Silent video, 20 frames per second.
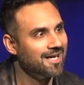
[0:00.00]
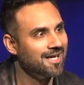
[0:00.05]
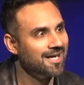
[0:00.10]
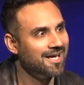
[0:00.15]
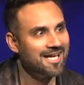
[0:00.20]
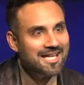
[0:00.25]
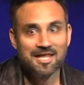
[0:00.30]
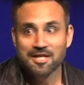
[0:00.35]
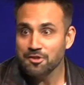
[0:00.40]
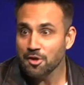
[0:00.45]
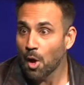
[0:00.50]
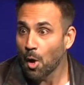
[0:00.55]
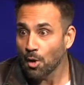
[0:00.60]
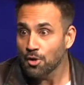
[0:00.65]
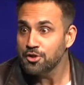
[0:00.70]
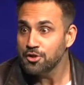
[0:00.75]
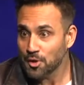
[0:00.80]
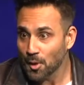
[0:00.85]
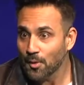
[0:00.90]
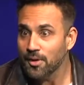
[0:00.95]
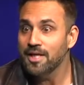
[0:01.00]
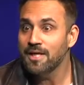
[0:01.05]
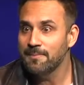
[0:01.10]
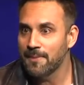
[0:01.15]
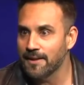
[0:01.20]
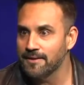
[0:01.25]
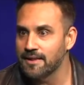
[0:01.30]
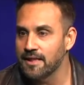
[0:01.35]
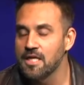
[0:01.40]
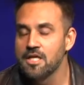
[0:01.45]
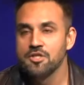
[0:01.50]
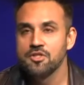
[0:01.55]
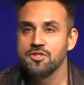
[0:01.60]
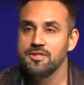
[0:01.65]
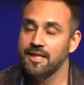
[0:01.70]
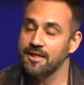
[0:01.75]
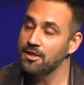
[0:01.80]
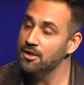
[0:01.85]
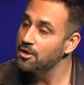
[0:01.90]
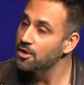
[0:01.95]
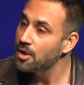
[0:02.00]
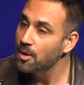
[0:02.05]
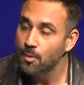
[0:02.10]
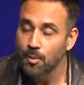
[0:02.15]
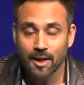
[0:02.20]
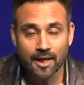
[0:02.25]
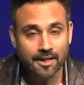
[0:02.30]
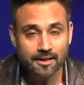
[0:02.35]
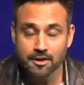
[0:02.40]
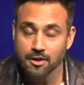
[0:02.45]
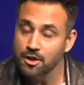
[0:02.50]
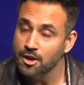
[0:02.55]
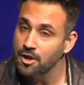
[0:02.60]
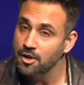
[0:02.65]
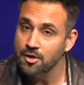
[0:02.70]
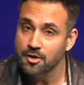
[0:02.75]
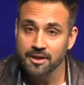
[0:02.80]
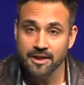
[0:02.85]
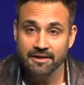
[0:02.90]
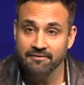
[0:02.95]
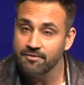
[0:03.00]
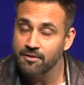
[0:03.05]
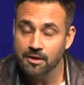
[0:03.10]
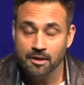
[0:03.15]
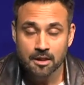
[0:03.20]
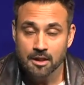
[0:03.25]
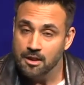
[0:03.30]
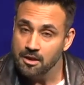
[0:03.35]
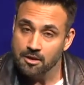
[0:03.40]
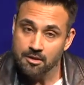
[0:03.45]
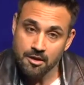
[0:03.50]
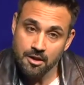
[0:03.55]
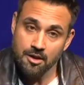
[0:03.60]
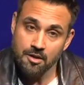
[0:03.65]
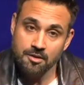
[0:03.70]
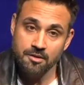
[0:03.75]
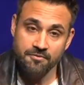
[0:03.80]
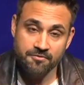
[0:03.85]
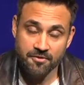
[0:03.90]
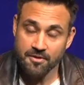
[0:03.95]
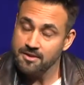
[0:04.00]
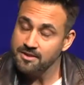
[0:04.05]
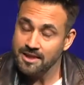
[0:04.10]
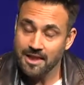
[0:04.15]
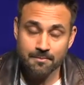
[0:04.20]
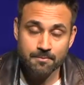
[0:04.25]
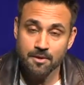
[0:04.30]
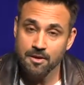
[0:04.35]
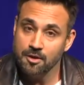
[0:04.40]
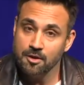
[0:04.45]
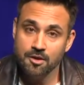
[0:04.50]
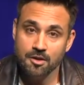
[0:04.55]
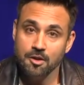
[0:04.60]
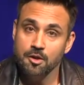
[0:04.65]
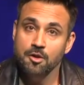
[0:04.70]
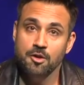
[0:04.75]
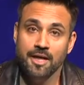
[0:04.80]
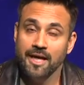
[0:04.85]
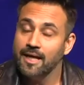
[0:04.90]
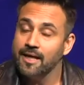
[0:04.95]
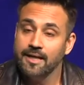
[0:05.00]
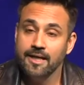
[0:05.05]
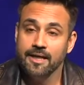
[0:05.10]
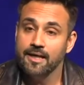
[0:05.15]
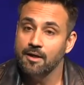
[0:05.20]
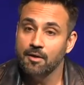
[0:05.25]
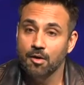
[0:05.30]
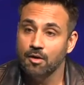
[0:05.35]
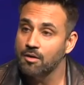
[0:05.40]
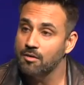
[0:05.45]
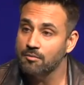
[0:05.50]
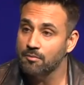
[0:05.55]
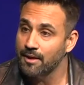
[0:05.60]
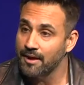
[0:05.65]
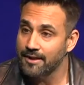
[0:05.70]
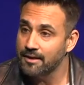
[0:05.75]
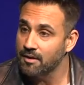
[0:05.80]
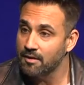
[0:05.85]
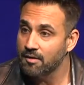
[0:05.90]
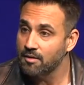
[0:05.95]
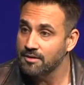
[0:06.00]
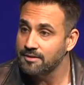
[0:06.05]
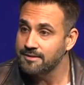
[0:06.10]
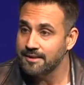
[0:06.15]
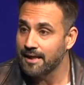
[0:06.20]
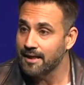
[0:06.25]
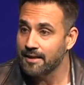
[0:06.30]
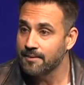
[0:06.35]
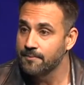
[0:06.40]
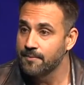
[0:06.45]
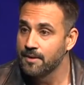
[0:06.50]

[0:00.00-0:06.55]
There's a whole story about that. She's like, you know what? You can never, the first time you can't get it all right all the time,